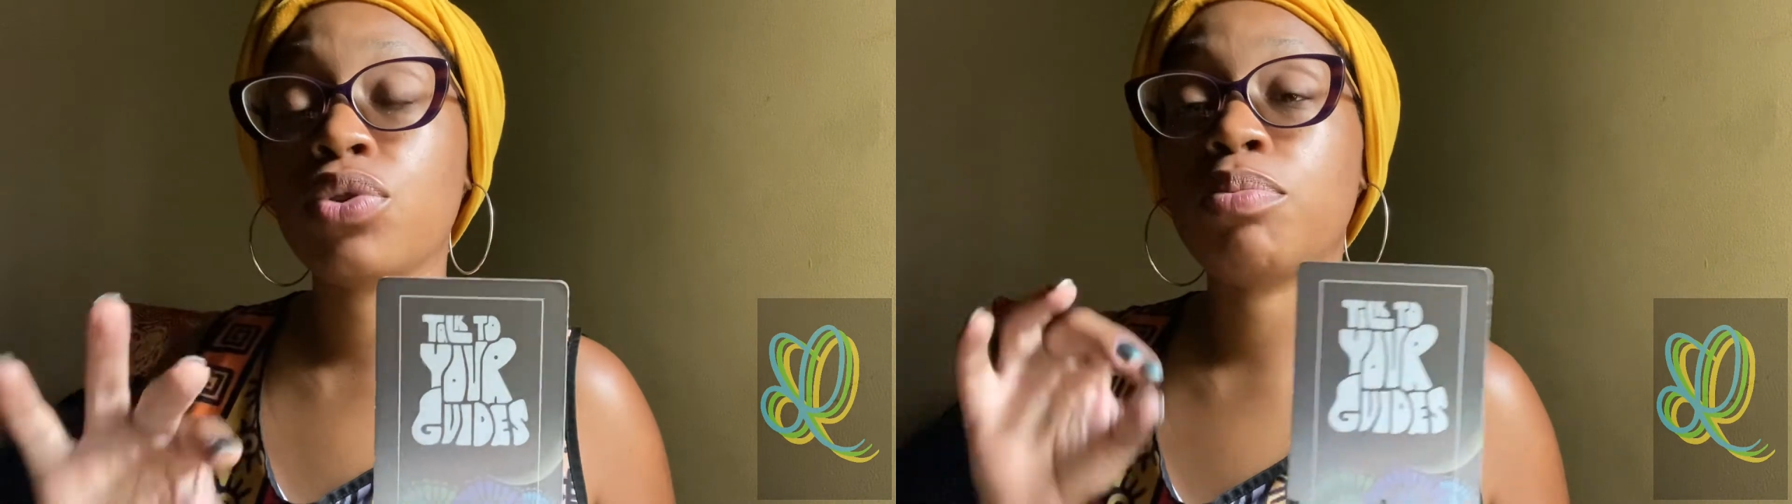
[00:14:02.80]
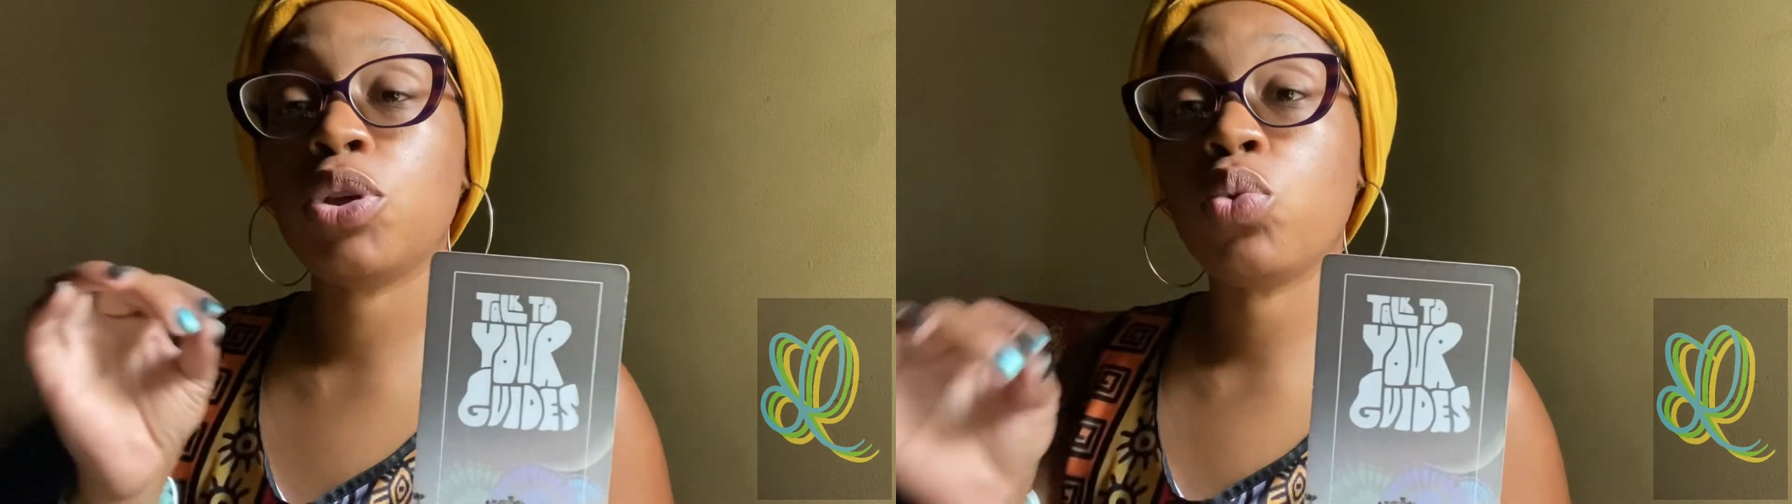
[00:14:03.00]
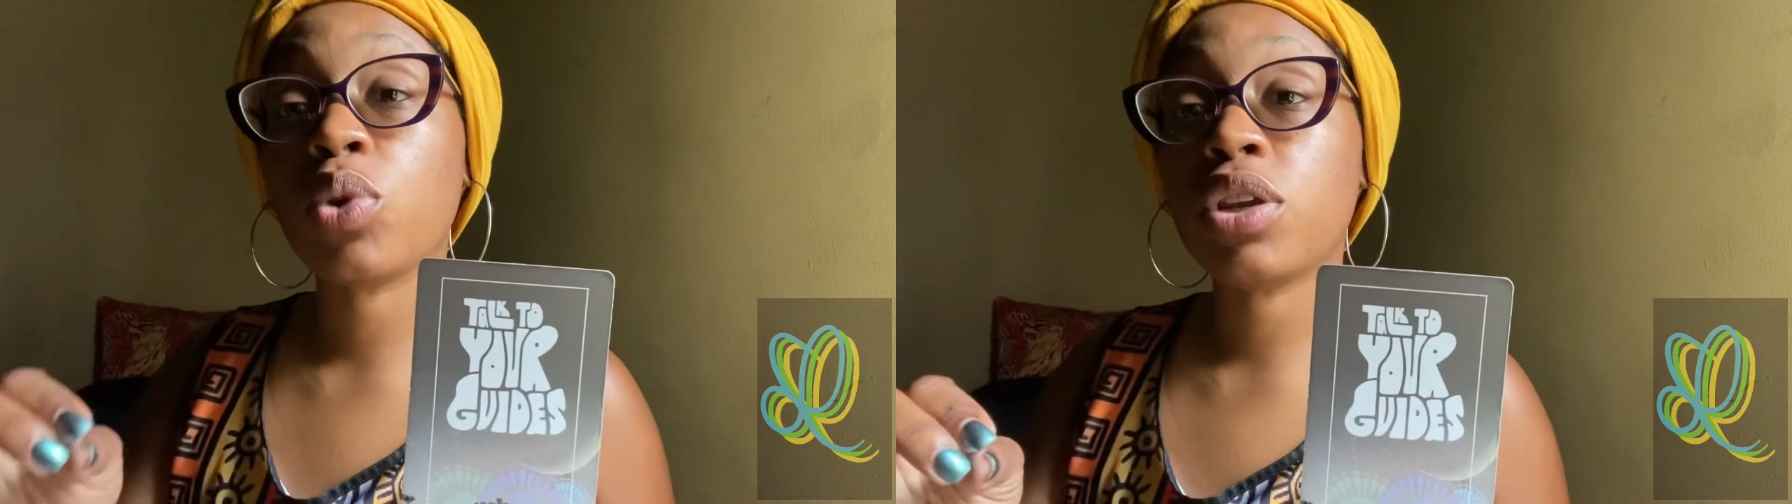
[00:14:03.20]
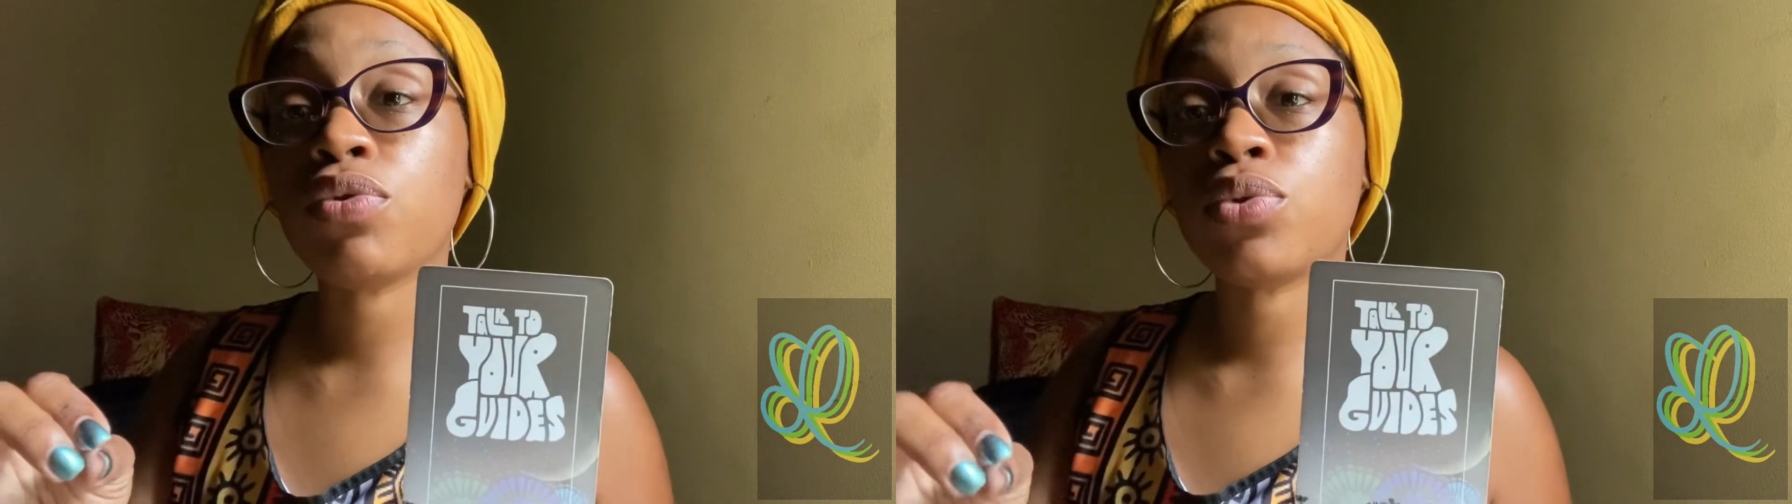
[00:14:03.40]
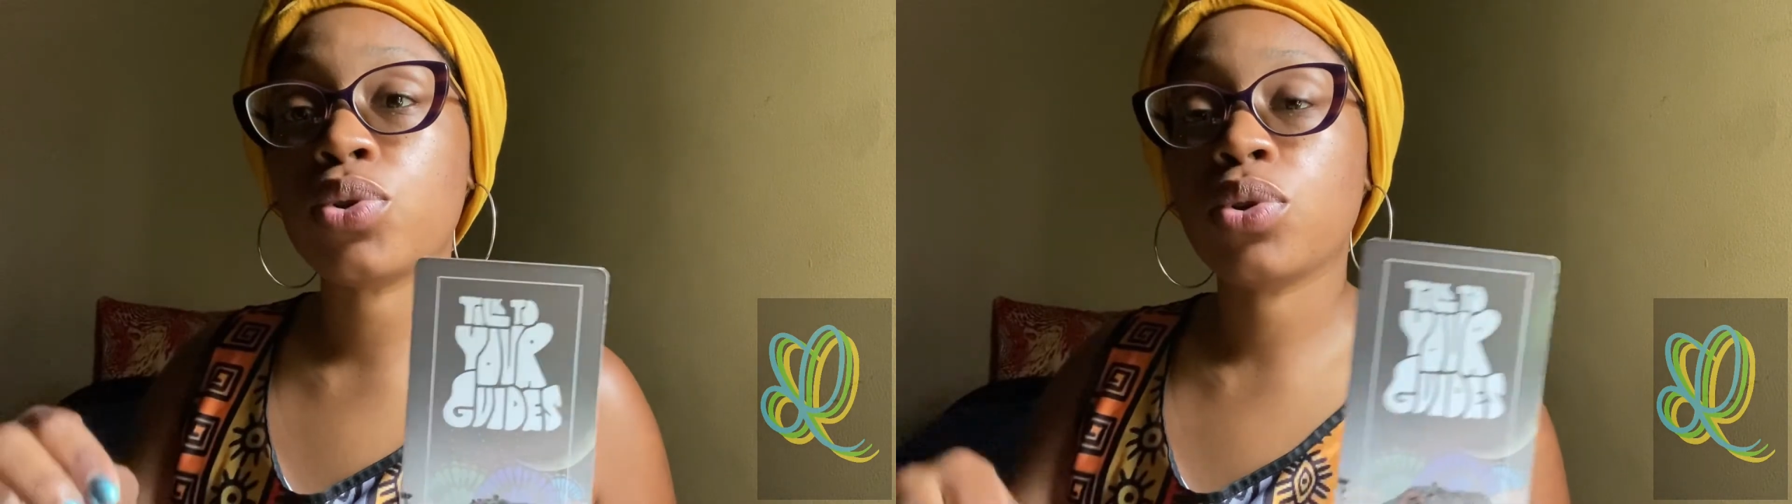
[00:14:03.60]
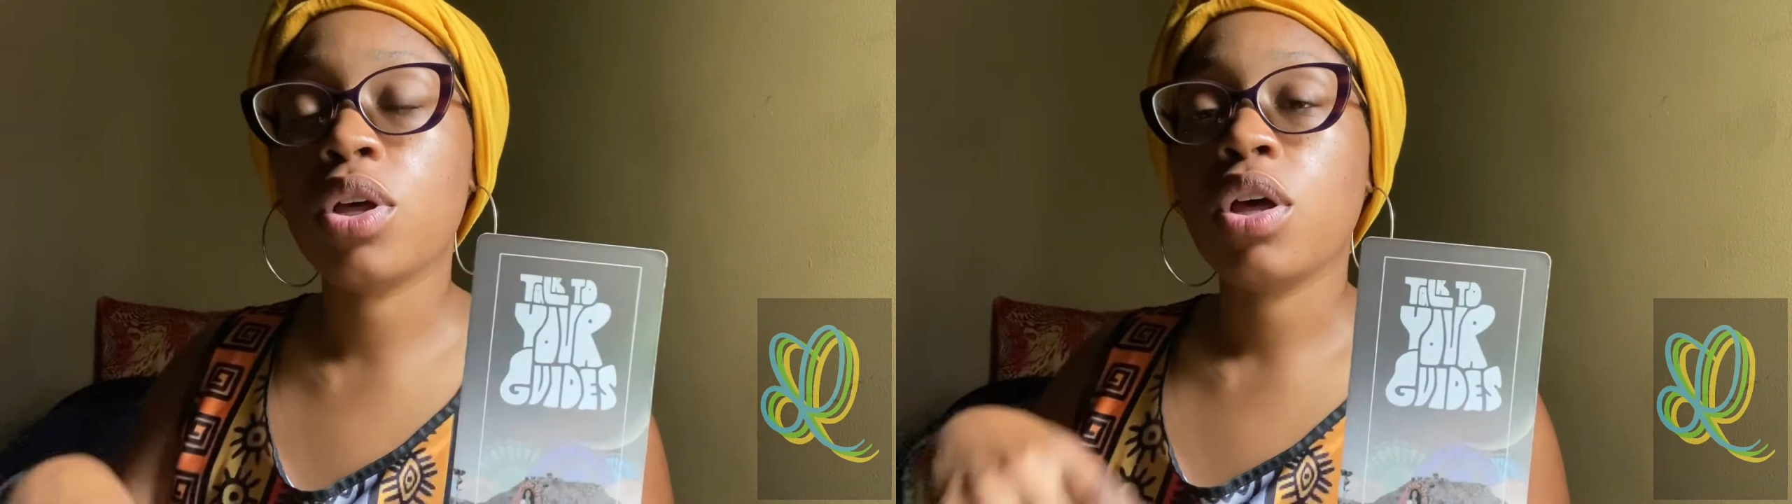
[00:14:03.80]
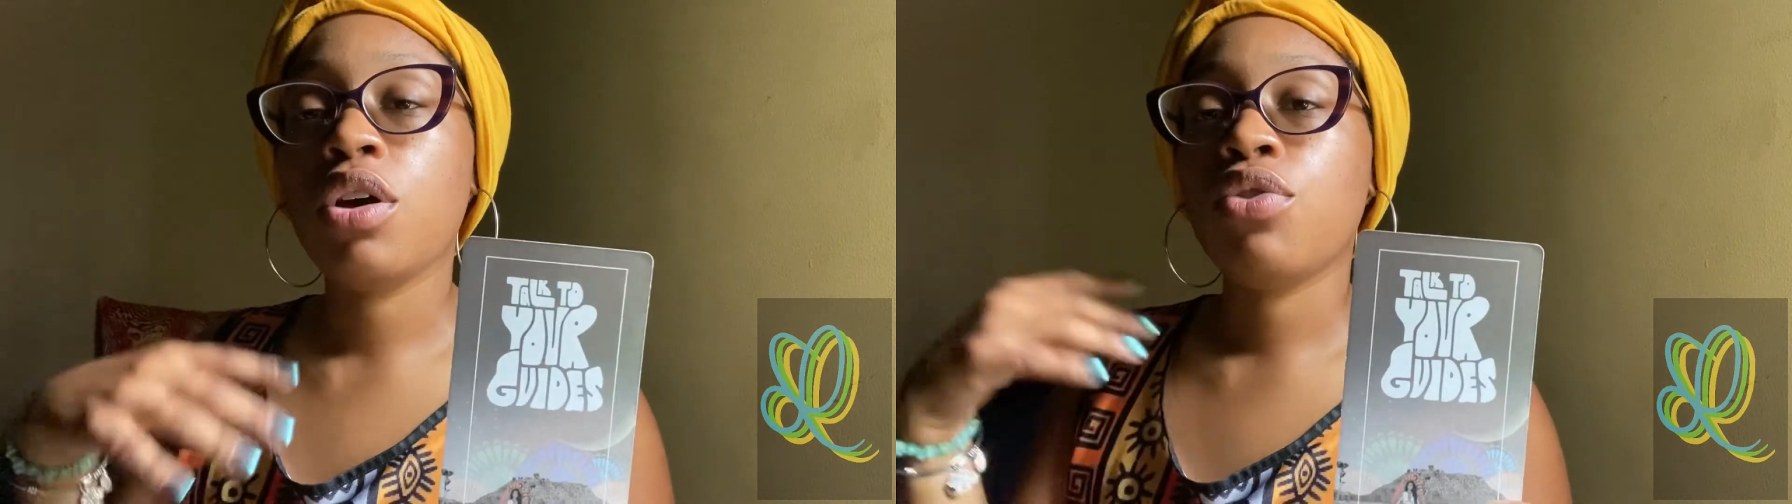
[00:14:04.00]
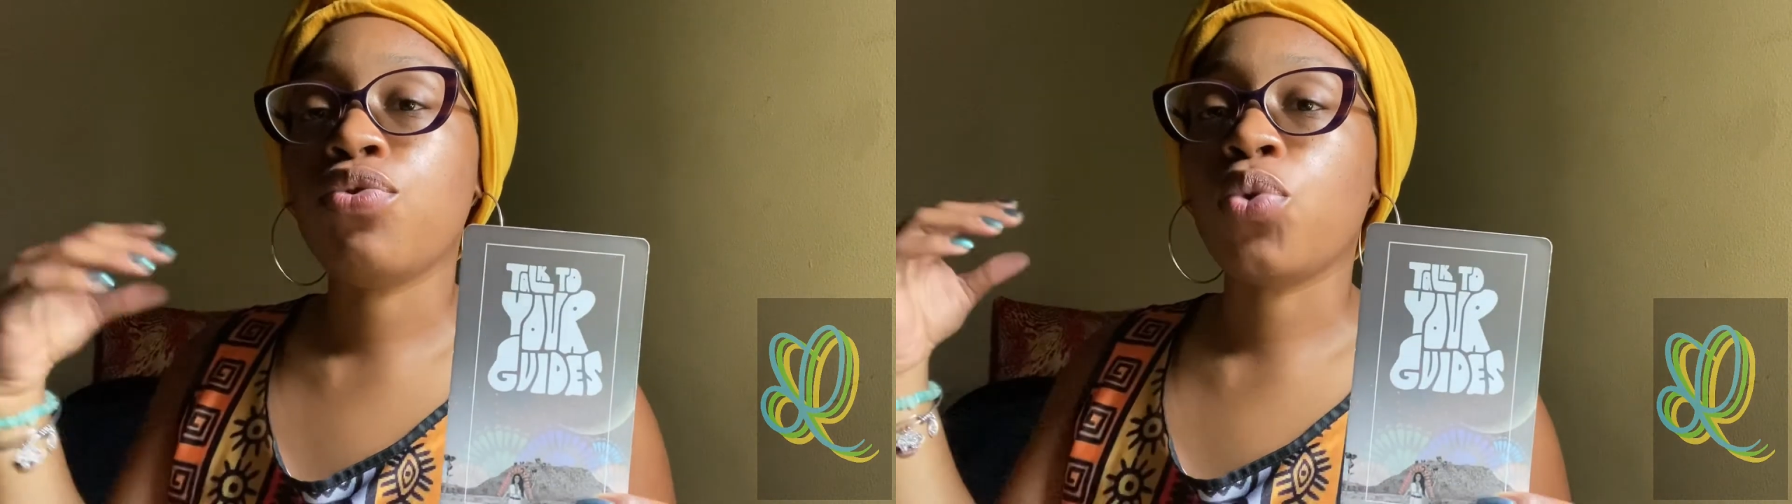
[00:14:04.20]
be grateful
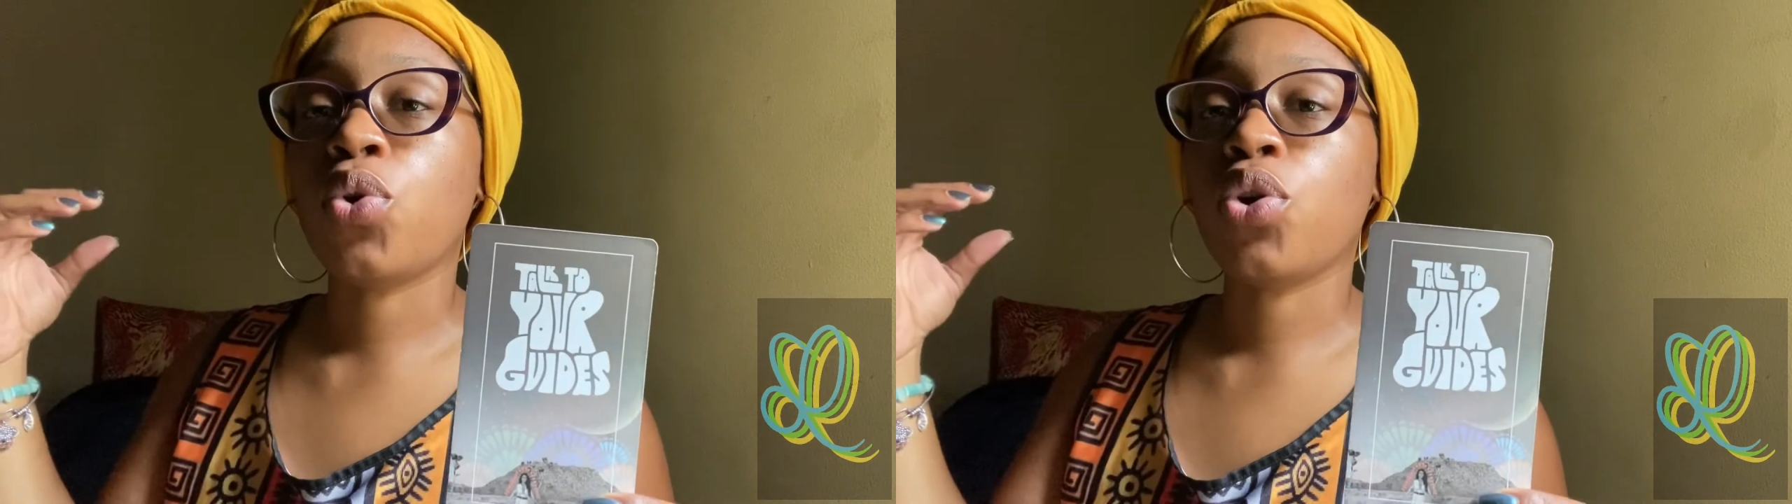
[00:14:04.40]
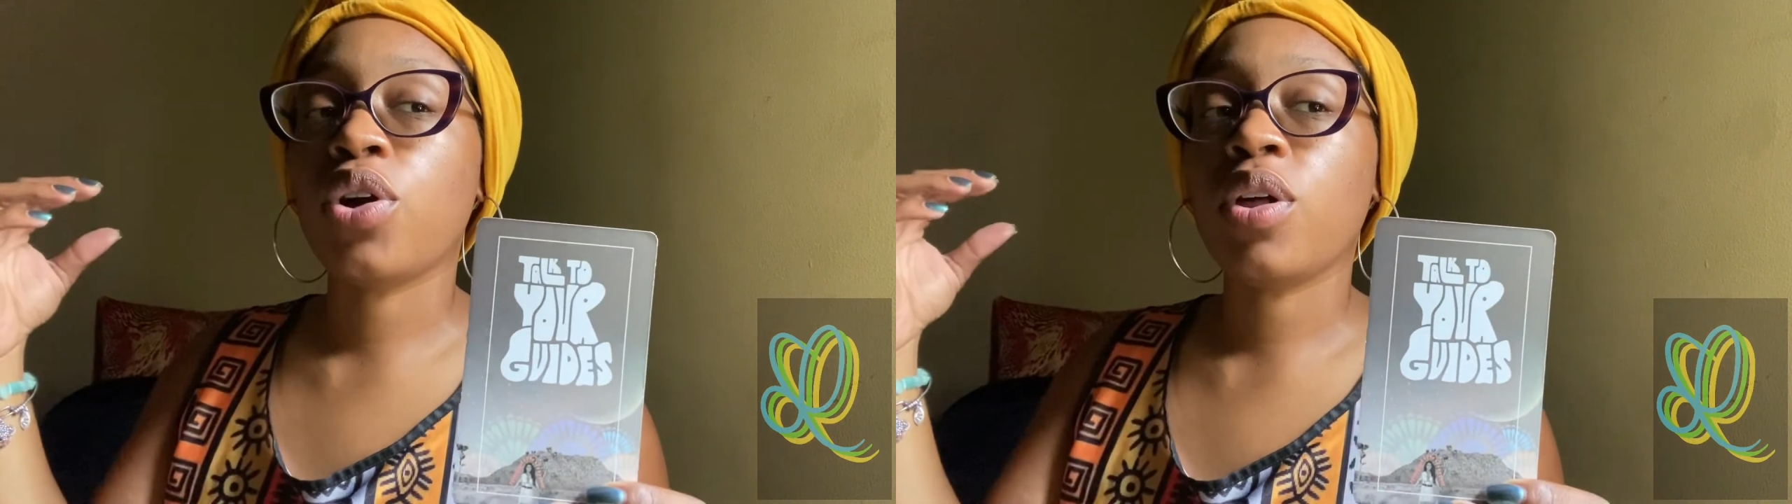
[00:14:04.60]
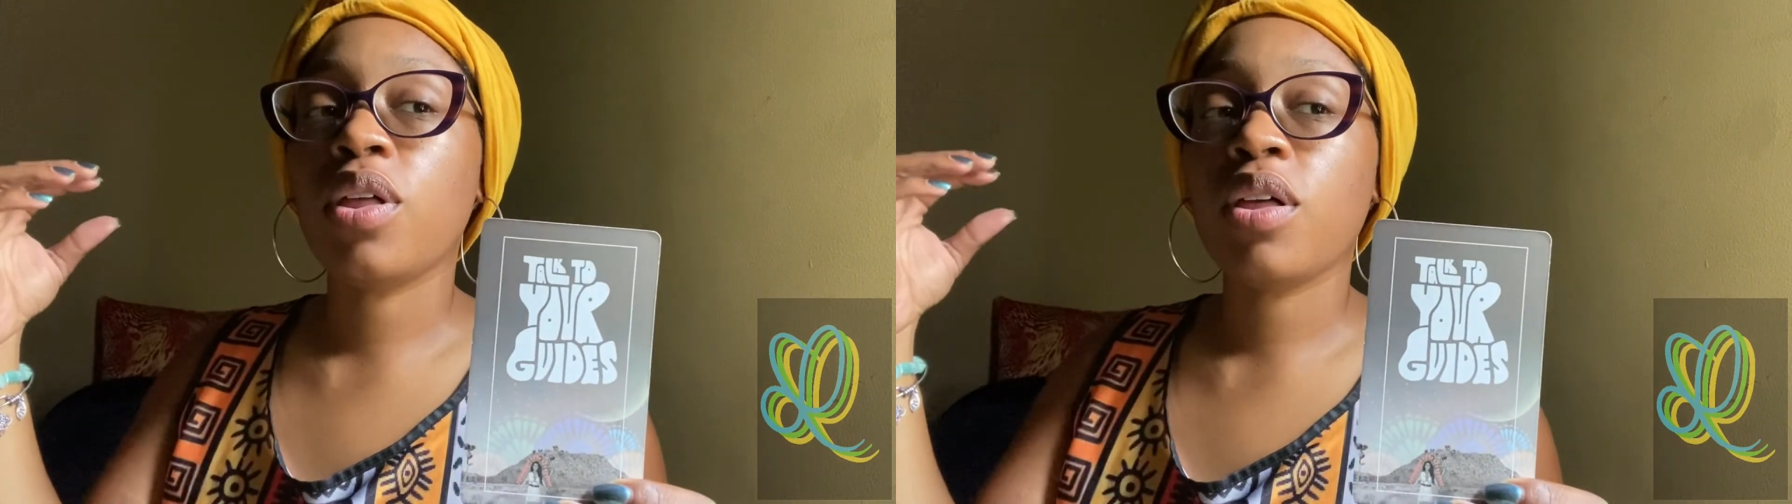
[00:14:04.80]
for